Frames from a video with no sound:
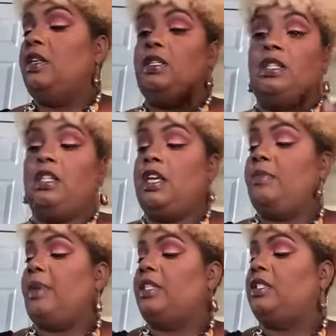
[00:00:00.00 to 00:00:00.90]

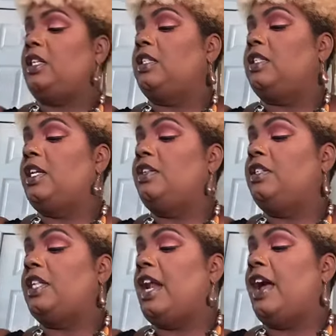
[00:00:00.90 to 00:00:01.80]
then my concealers
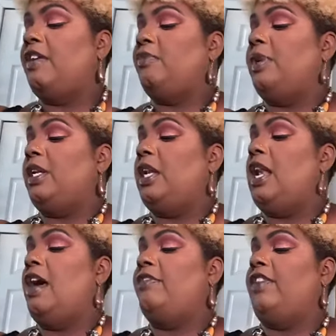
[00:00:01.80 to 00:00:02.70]
that I have been
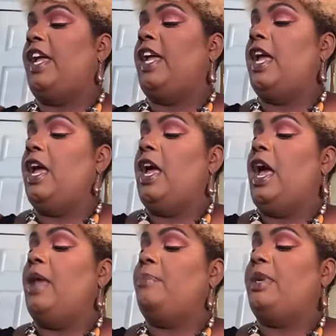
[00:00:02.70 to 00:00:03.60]
loving
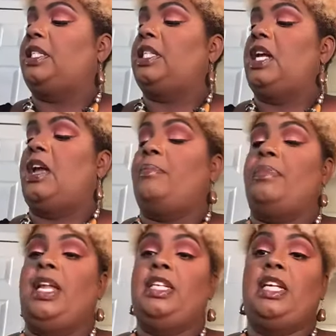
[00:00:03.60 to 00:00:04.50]
and mixing and
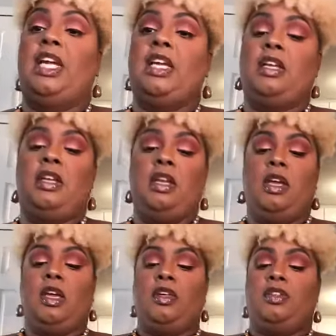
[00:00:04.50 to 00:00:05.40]
blending
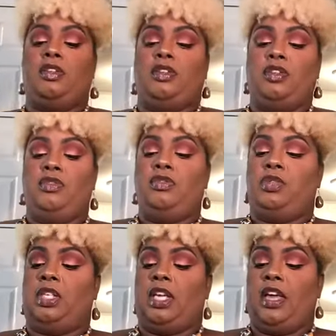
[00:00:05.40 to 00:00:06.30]
the two
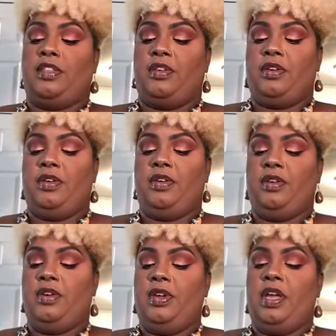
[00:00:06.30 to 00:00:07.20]
together
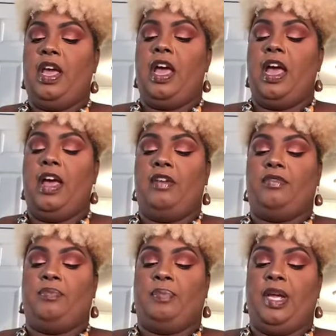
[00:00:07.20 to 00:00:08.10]

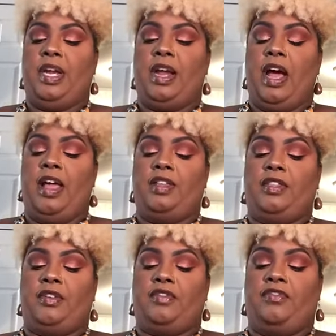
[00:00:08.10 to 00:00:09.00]
have been
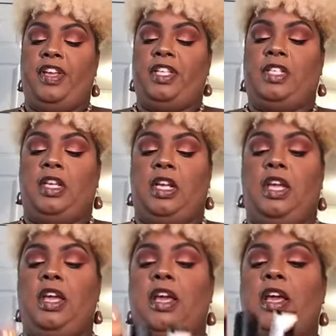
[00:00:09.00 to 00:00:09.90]
either Fenty
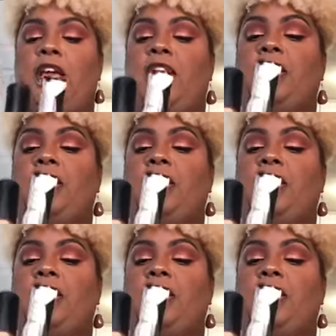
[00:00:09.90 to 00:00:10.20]
and the